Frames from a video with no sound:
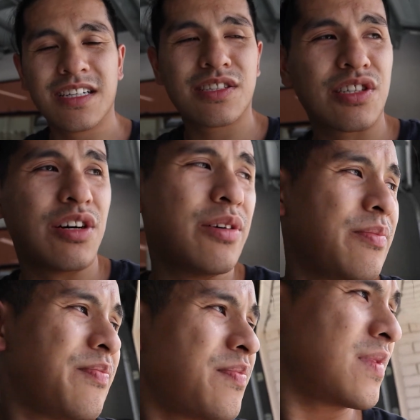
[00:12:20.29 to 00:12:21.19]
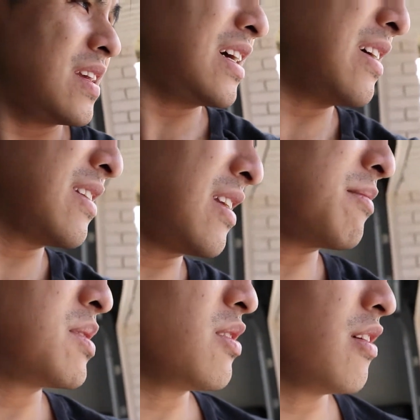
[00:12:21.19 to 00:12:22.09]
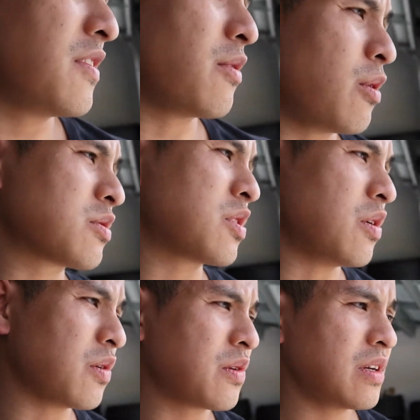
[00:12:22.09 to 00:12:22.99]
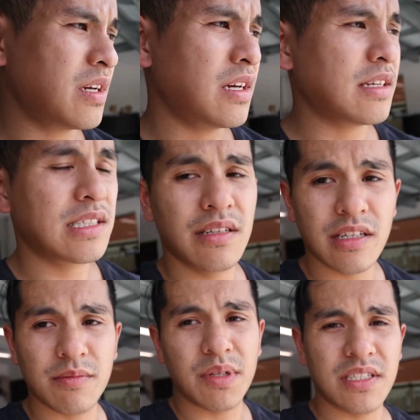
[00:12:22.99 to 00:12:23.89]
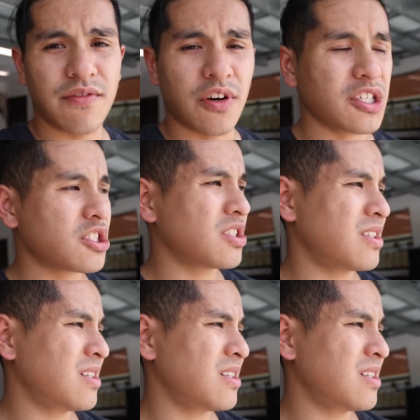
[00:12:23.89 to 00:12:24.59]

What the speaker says: So yeah, I'm still loving the rose gold. It still looks minty fresh.